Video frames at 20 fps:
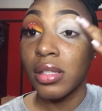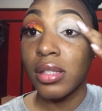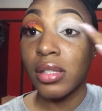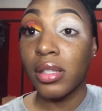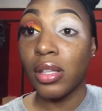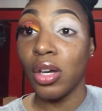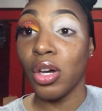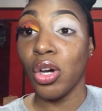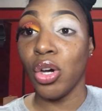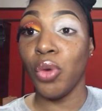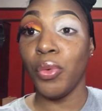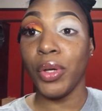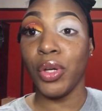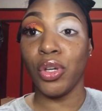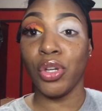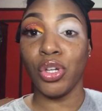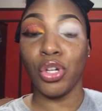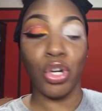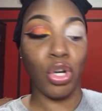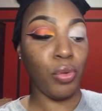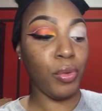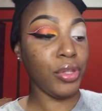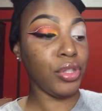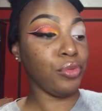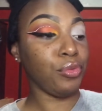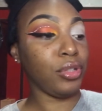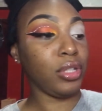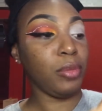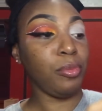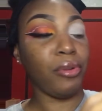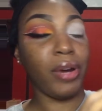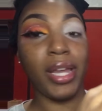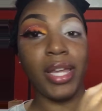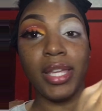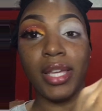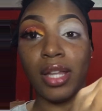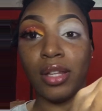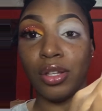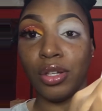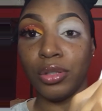So we're gonna go with the really bright
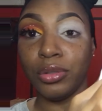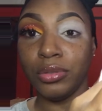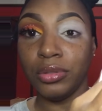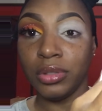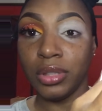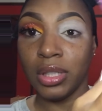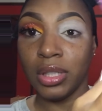yellow.